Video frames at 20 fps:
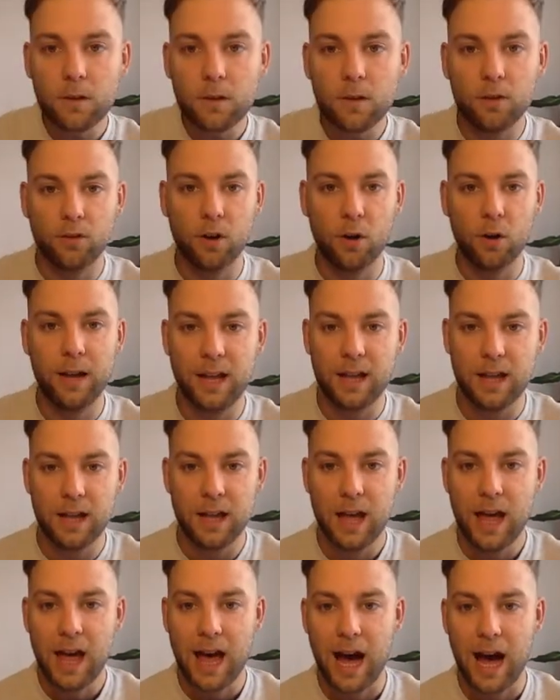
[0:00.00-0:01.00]
So
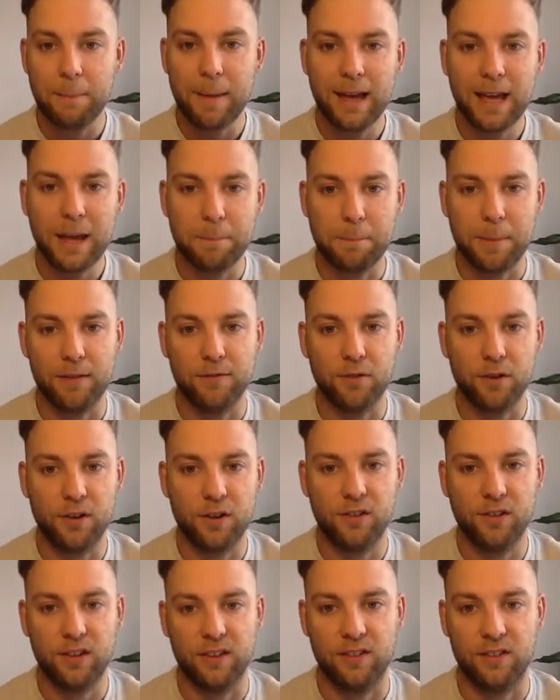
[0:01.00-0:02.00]
here, I'll make it big for you
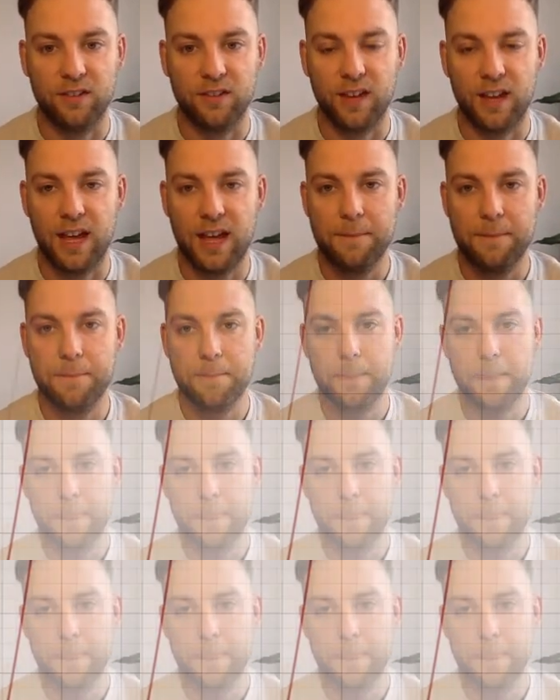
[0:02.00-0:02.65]
so you can see it.